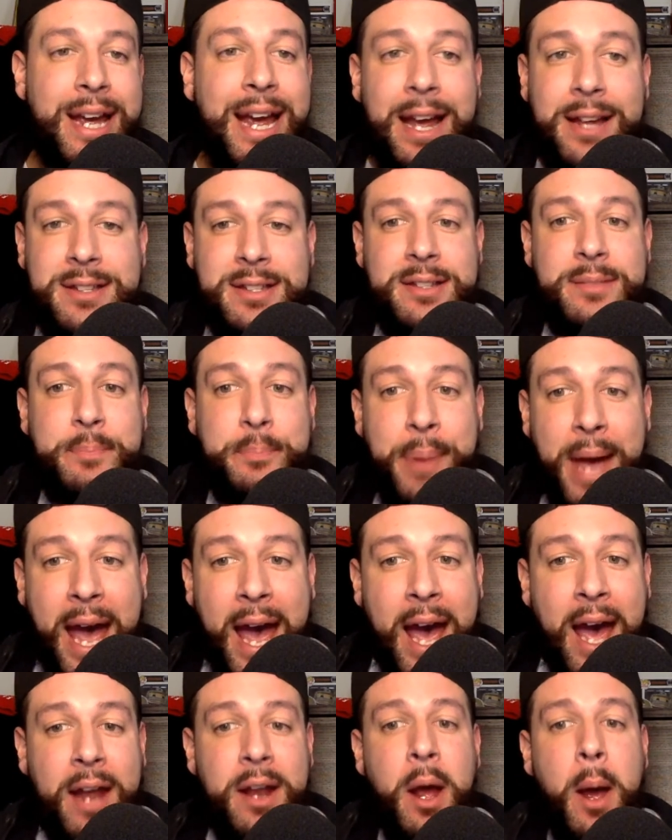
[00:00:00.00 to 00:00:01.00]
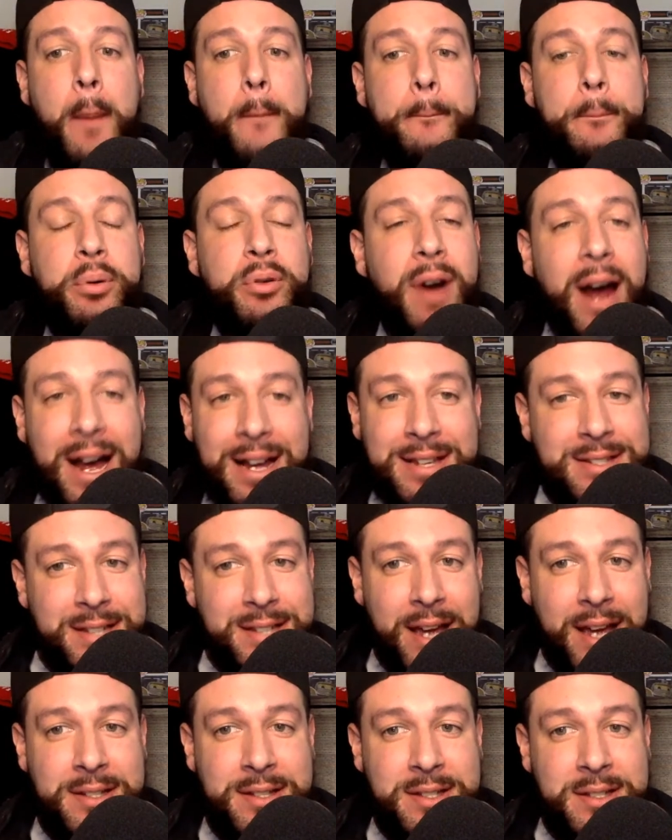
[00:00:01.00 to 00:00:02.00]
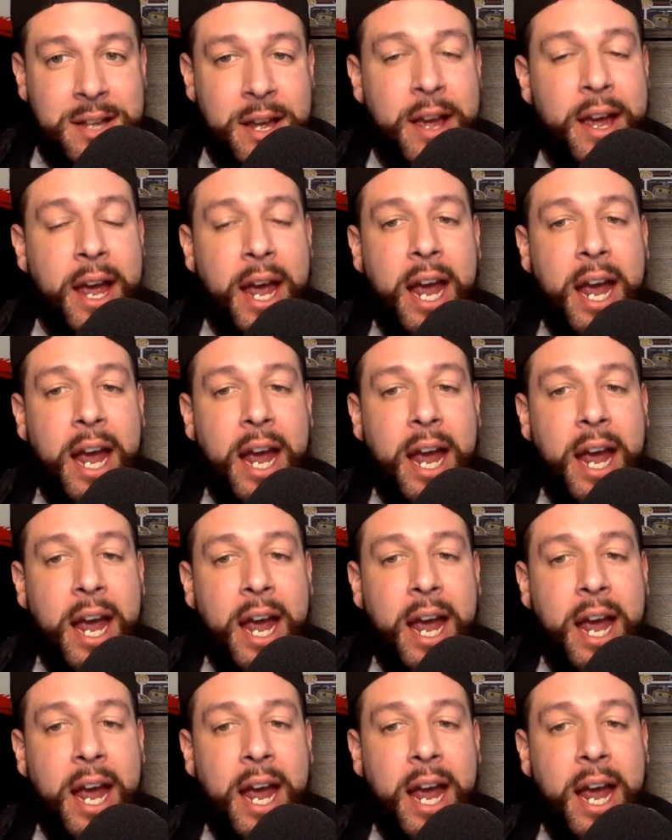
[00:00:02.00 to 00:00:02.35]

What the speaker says: It's bad process.